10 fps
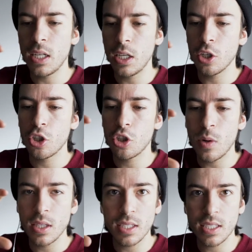here,
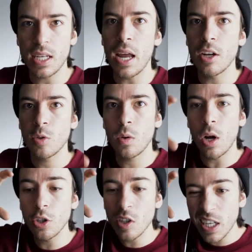showing the static, showing
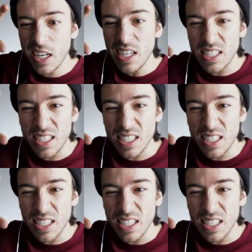Andre's getting